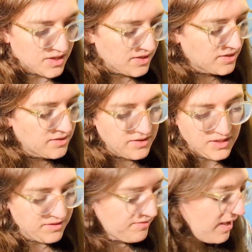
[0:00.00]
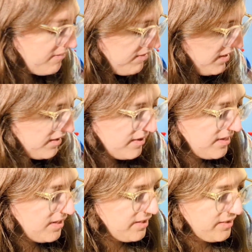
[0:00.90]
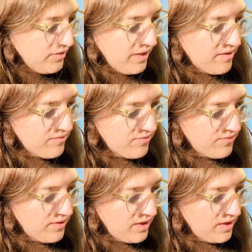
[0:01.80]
like in D&D 5e, you'll have